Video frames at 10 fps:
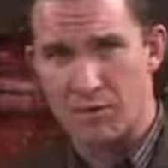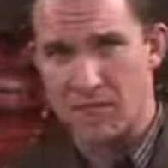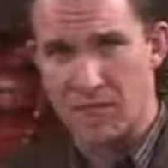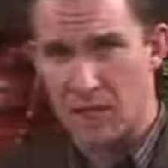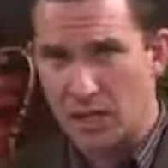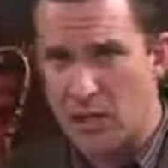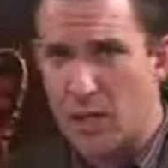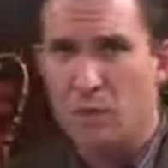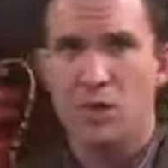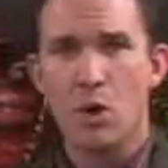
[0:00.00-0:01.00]
sin,
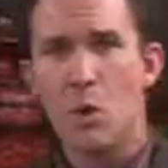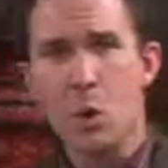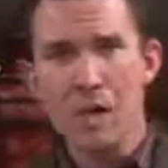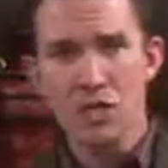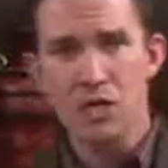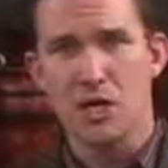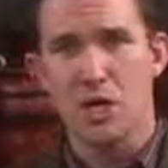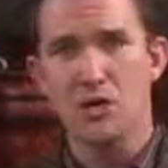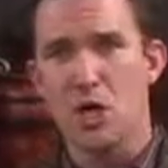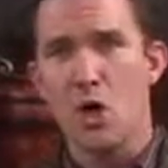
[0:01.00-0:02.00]
but the question
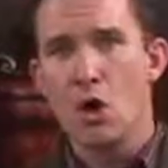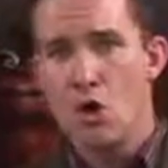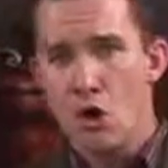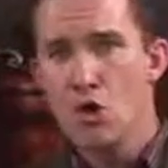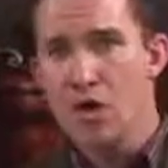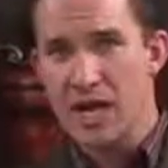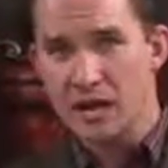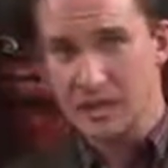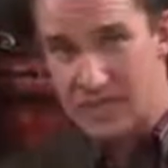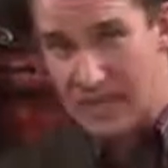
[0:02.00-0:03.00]
is, who
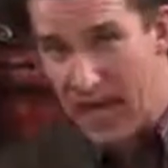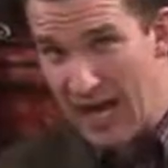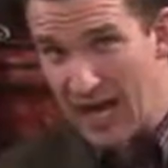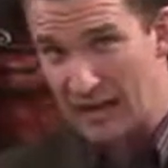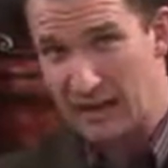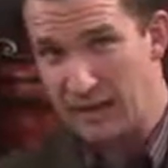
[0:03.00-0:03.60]
can say,